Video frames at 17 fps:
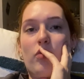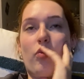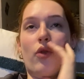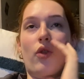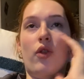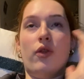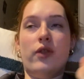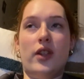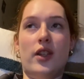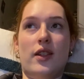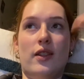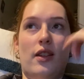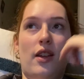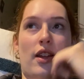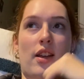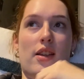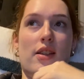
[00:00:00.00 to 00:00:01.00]
But
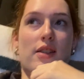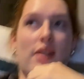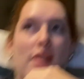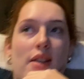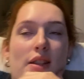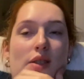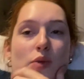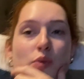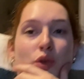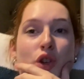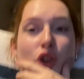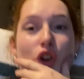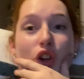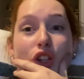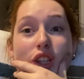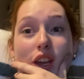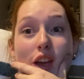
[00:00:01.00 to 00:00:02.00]
obviously, since we're
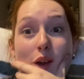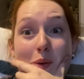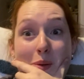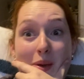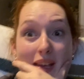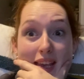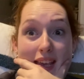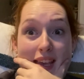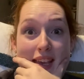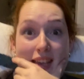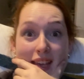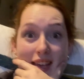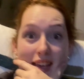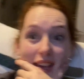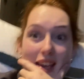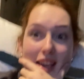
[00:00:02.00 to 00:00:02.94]
not going,